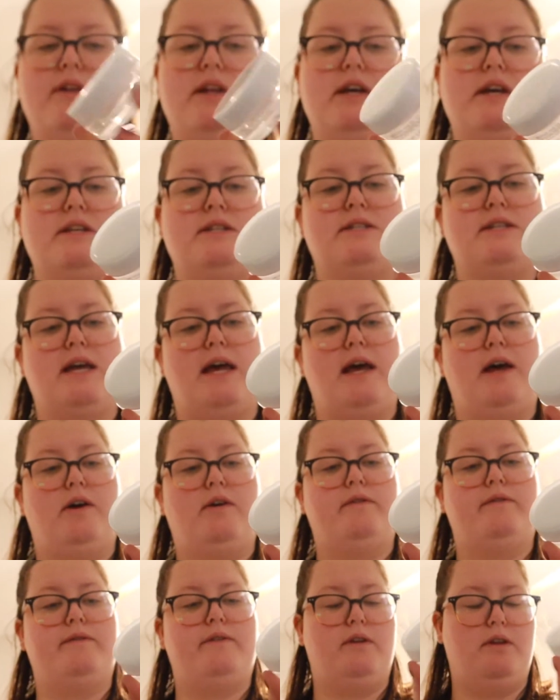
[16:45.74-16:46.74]
this
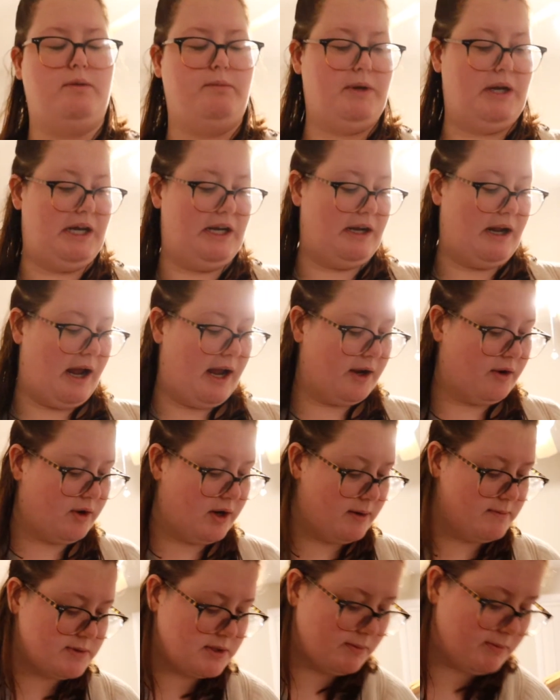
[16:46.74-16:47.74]
e.l.f. illuminating eye
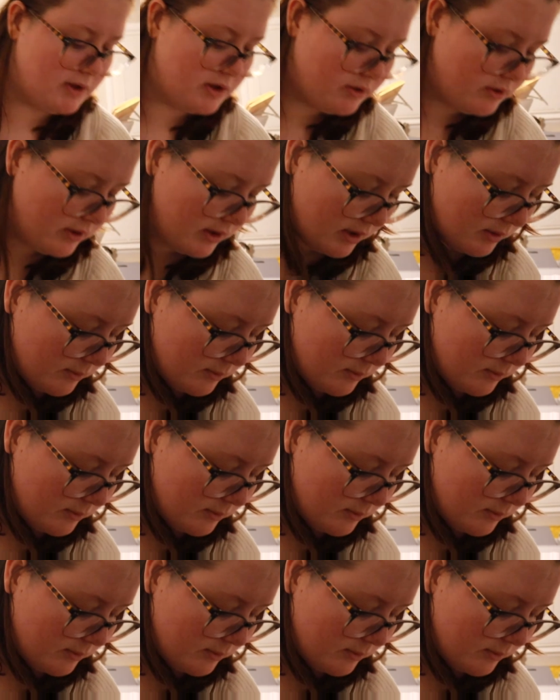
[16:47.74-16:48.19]
cream, so I'm gonna throw that